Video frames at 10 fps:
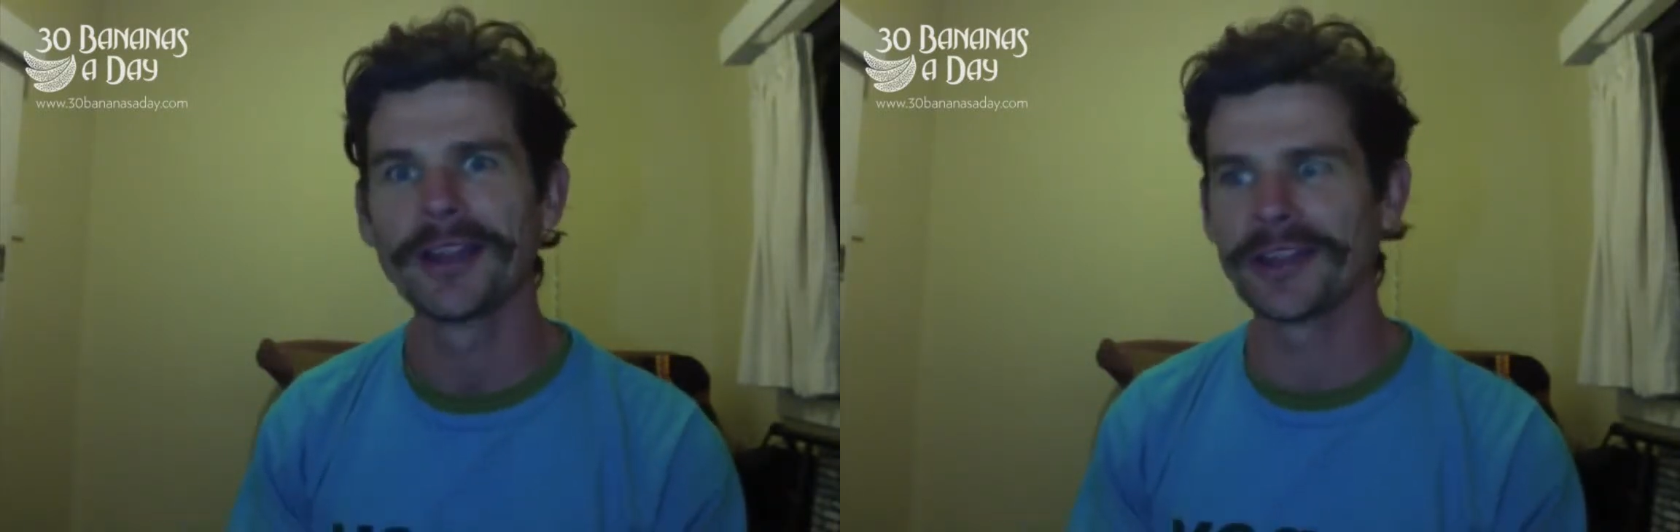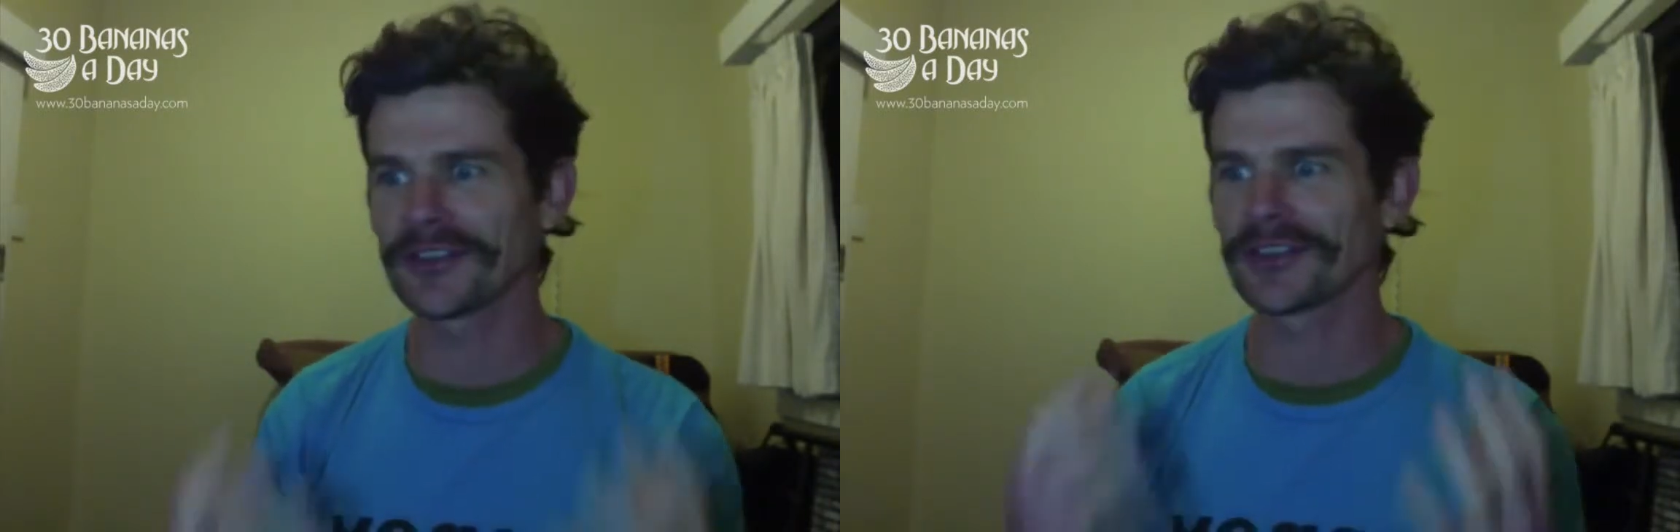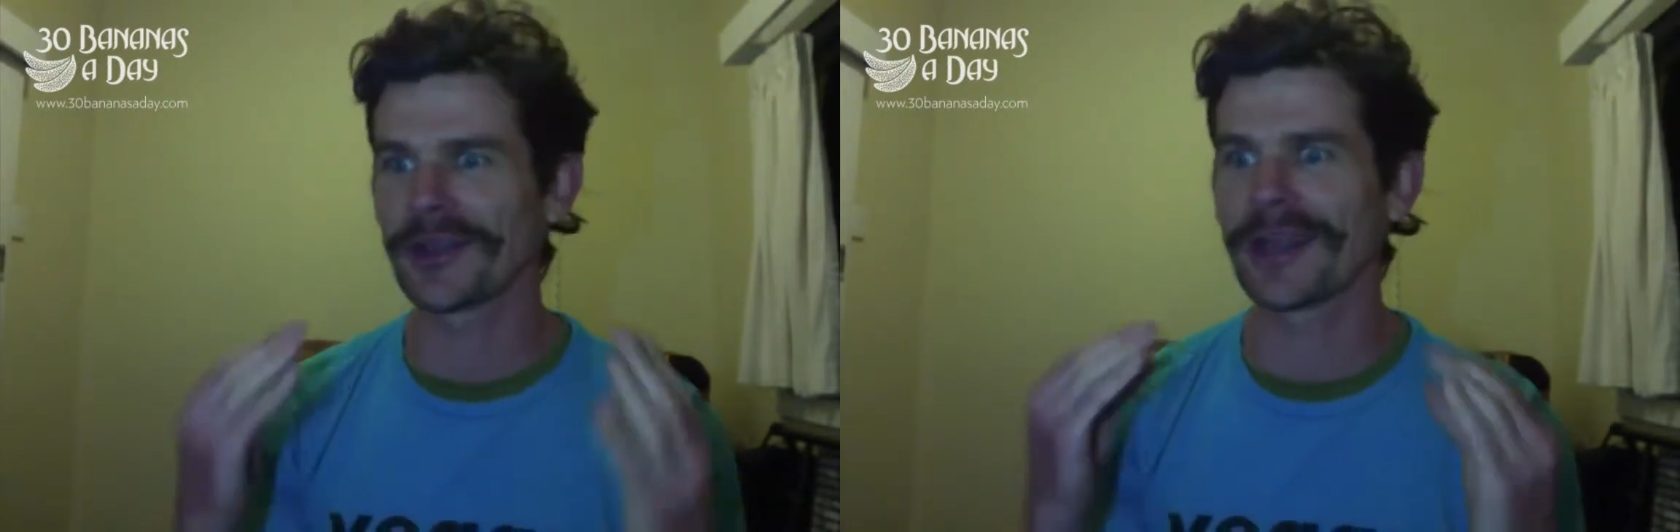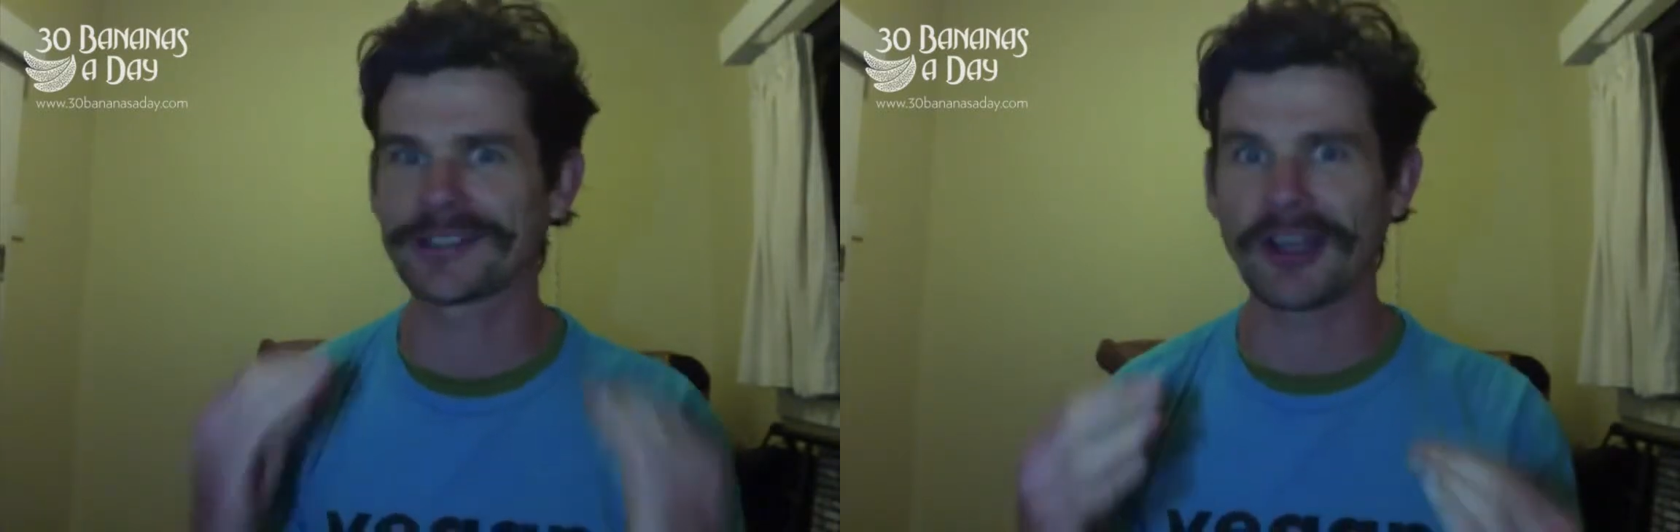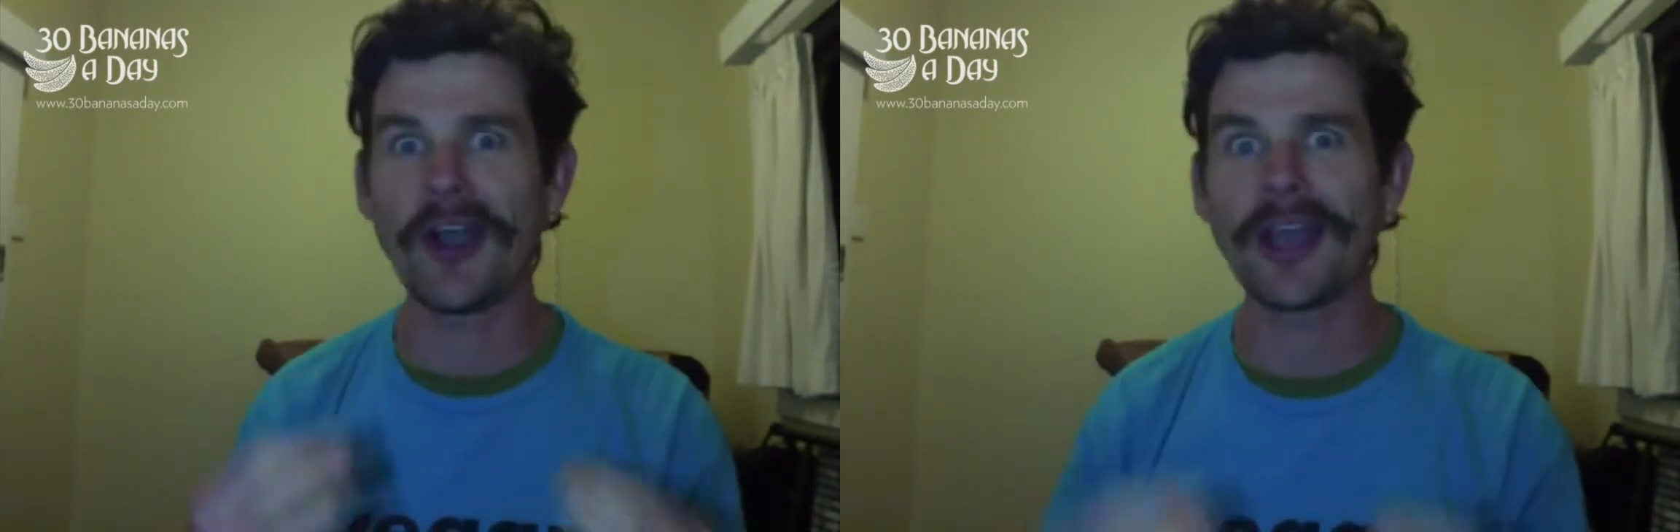This is like
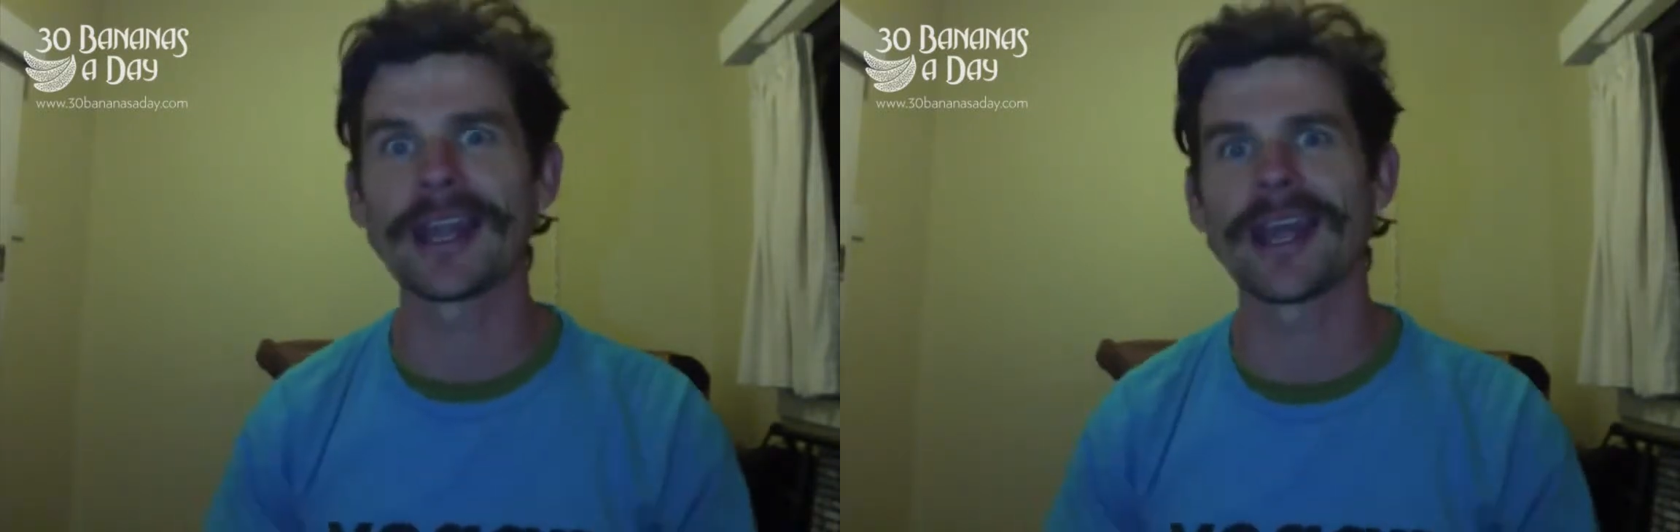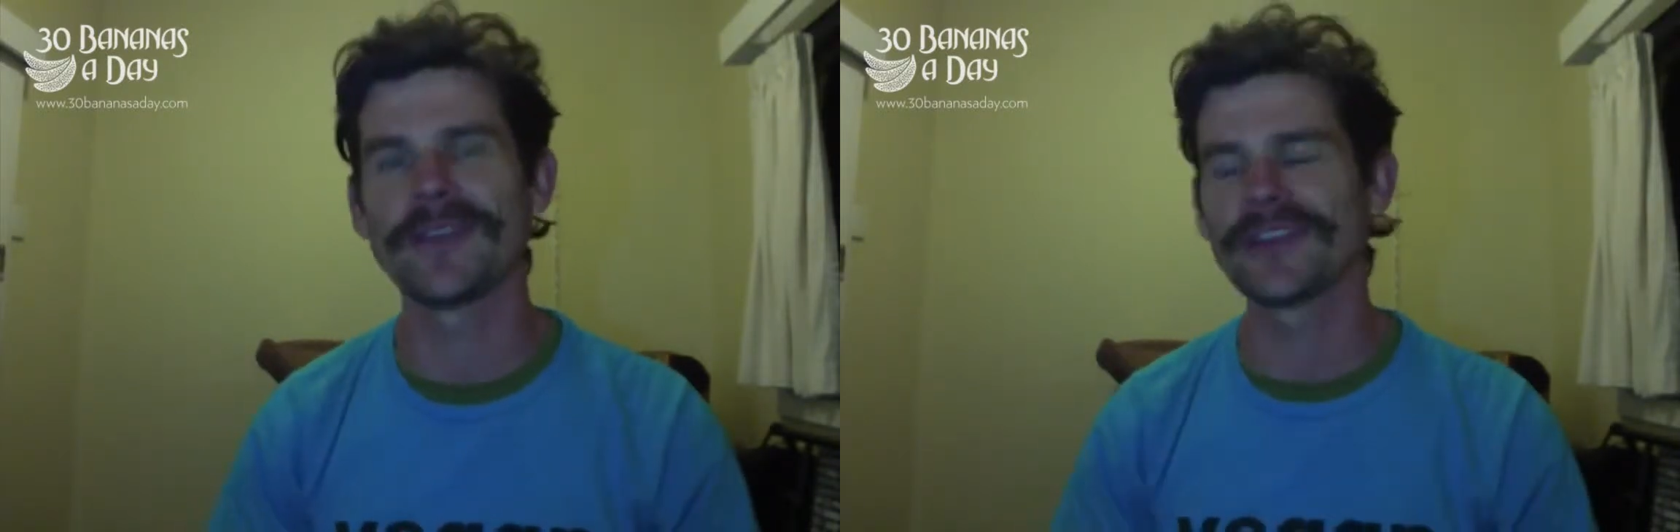Thailand.